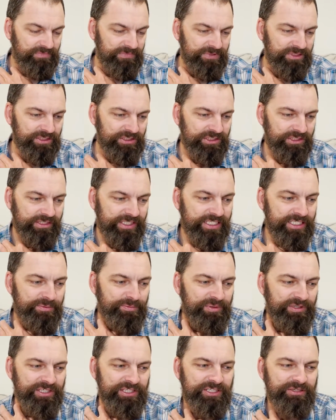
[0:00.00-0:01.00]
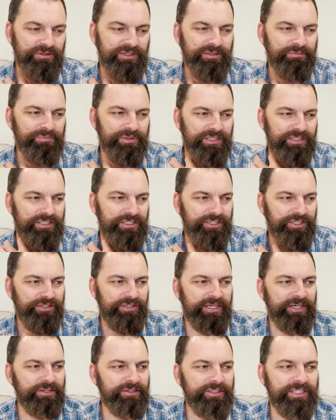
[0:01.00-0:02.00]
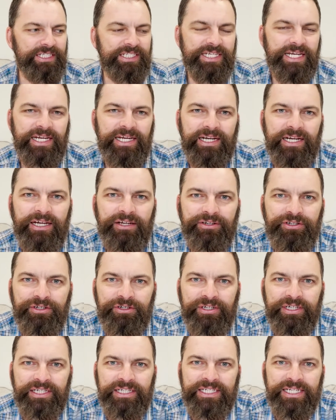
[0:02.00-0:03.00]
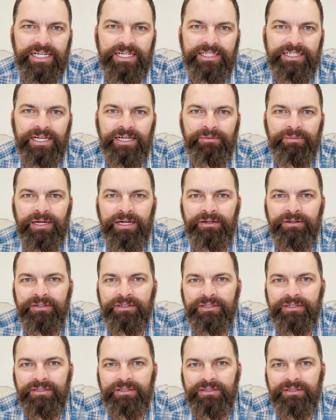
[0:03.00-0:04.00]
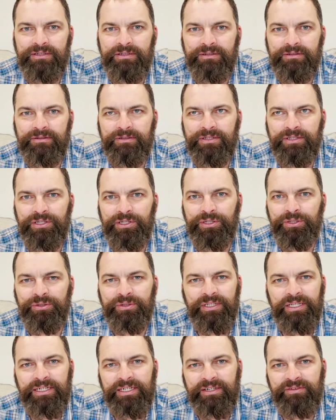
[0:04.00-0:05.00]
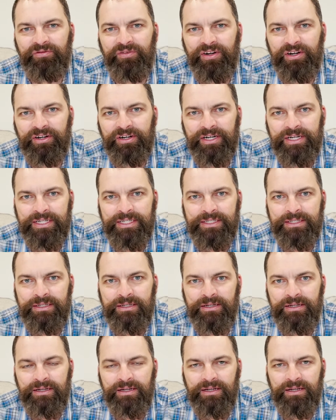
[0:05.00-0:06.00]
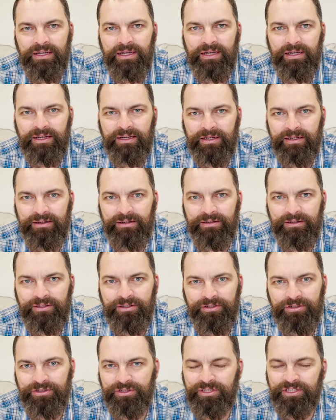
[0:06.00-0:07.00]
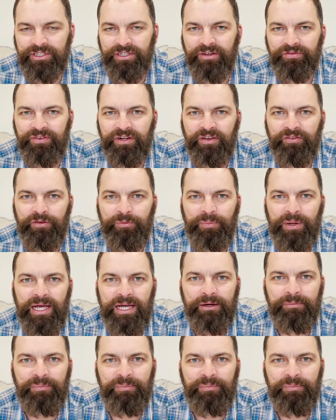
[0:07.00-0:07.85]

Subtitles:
So that's pretty sweet, but you can only take it out during daytime hours, so that varies. And usually you have to have it back